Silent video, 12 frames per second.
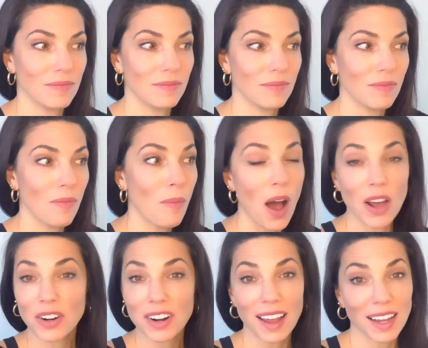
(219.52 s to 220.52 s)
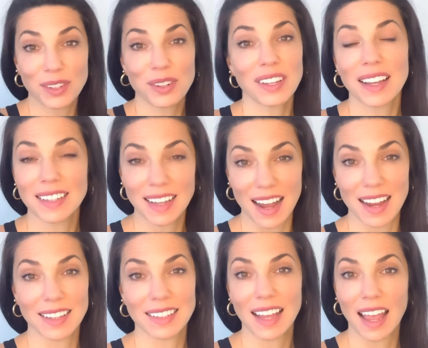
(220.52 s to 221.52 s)
modern exercise
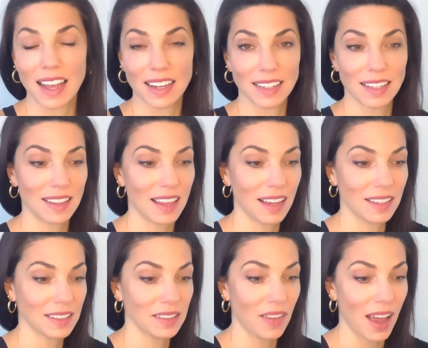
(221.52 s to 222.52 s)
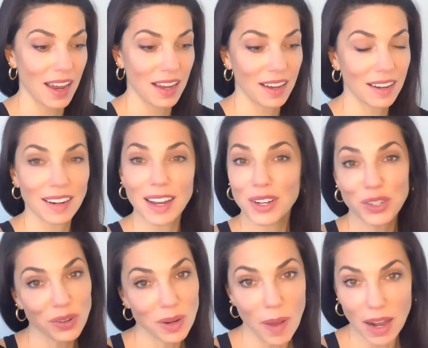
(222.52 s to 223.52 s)
science and things like
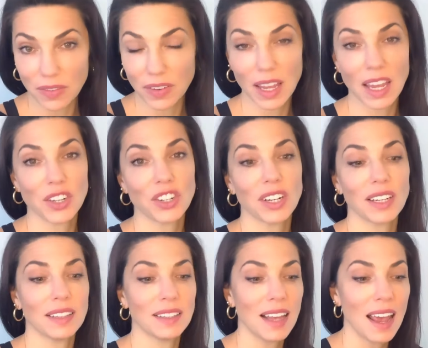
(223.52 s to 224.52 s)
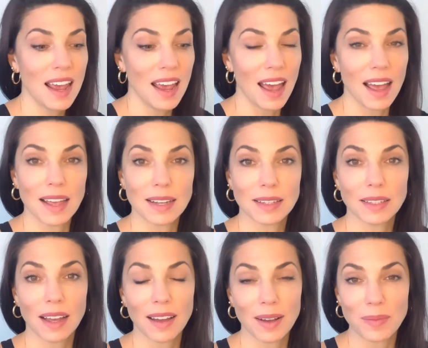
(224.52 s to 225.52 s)
injury modifications and
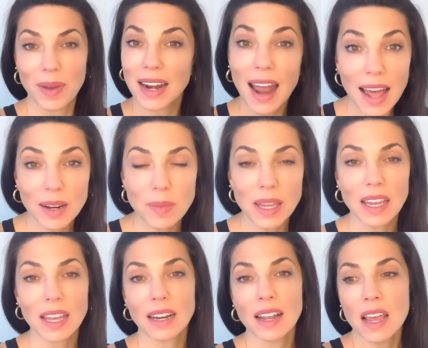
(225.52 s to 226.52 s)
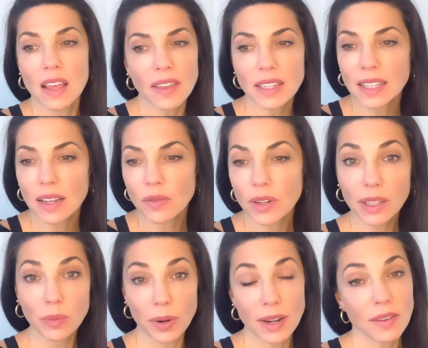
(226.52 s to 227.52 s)
anatomy and things that really
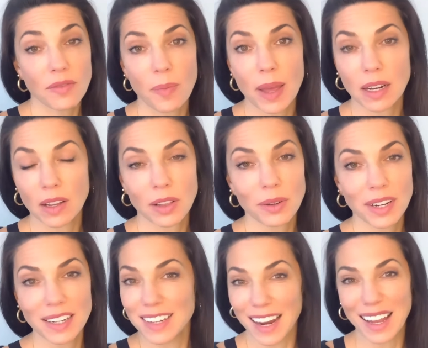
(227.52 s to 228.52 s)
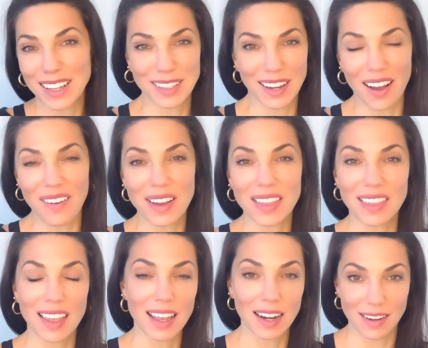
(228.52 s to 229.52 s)
wouldn't have been included decades ago
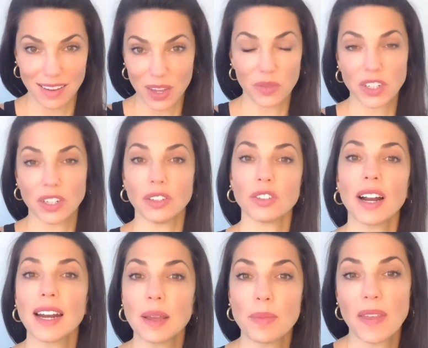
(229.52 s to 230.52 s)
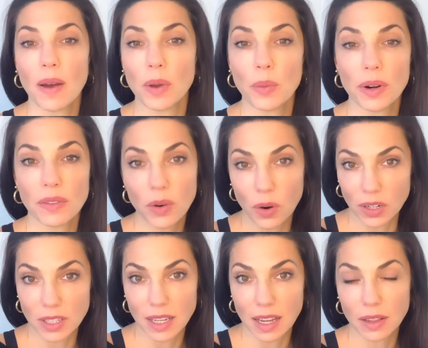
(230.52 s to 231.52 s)
in the original training, but that we would of
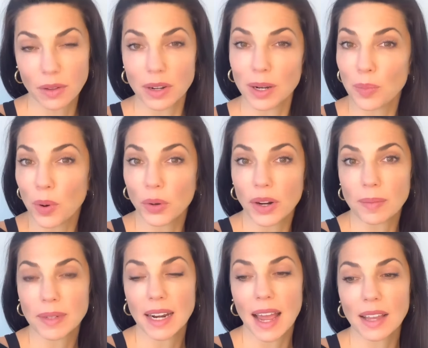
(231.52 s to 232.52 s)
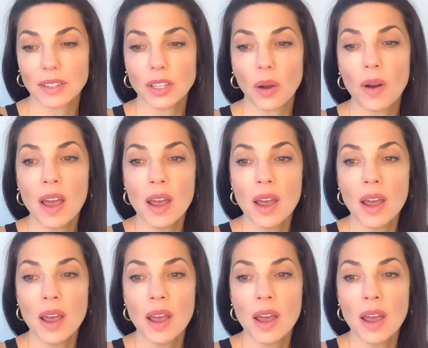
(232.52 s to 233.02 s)
course include in a program today. So